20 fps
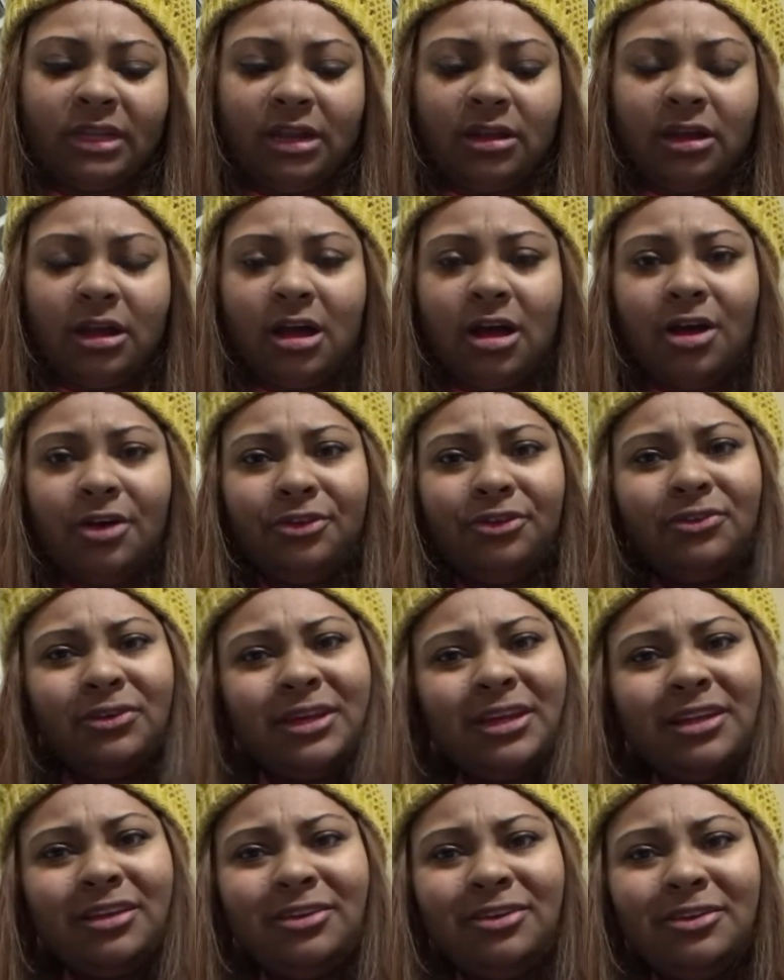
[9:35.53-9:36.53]
oh, you
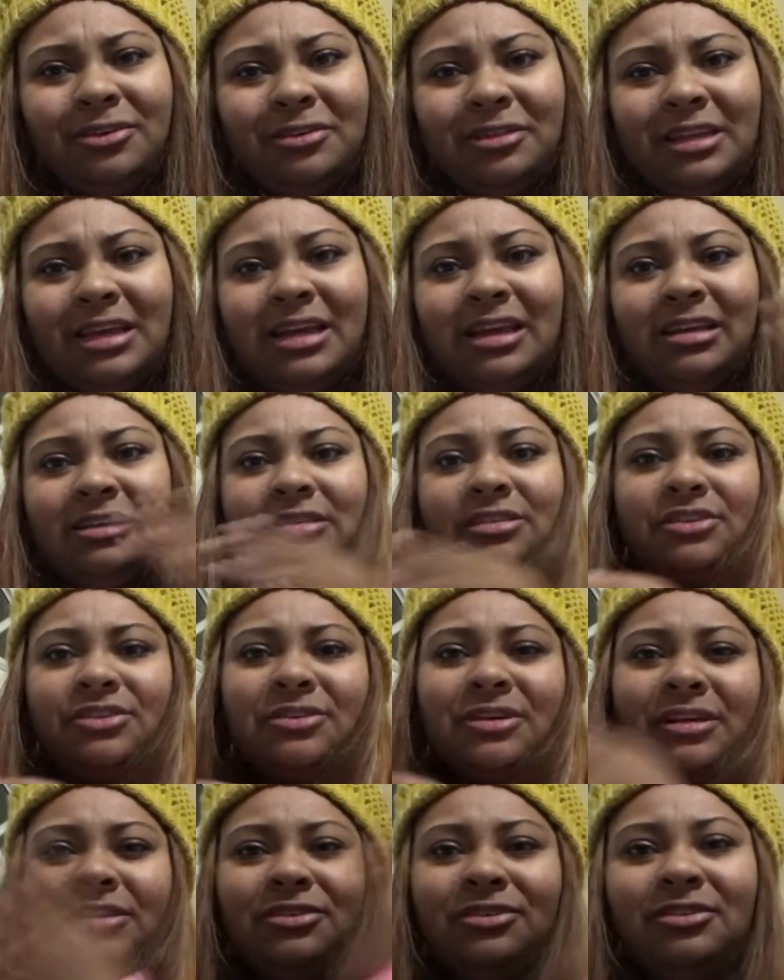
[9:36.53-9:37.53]
can do this, you
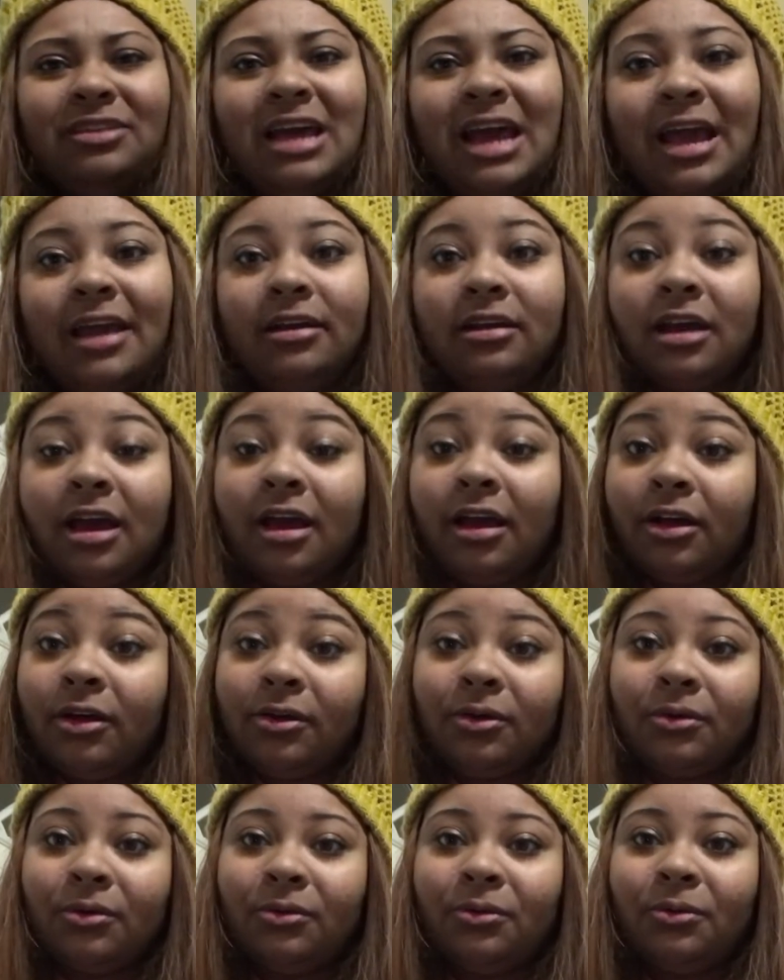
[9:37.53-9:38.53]
can do that.
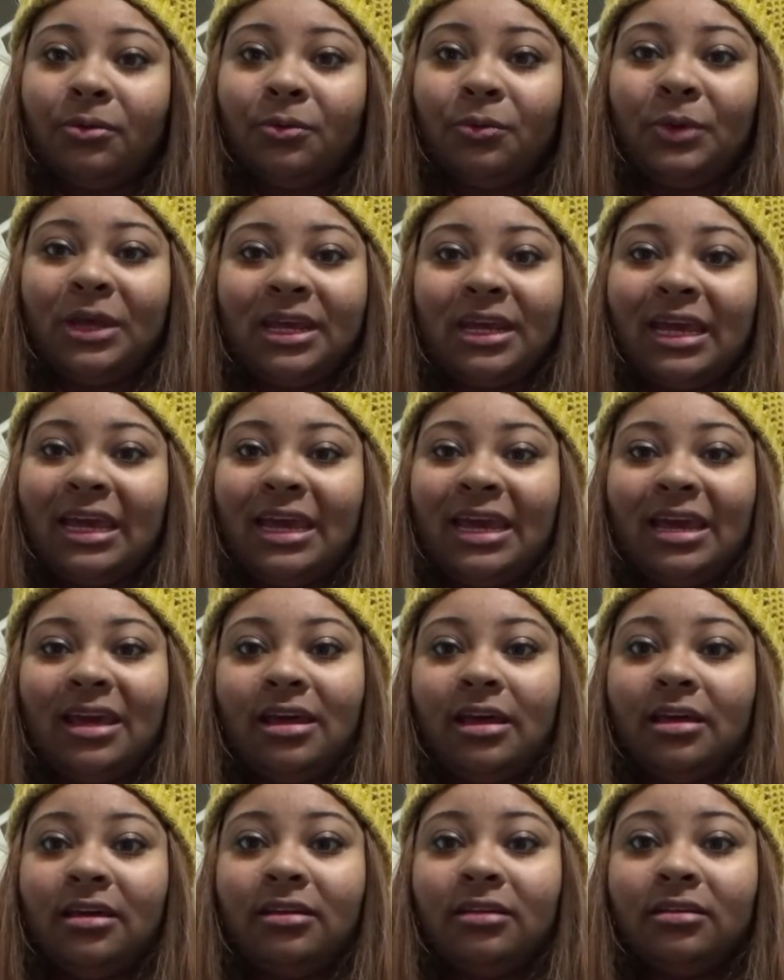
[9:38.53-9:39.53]
No, we can't.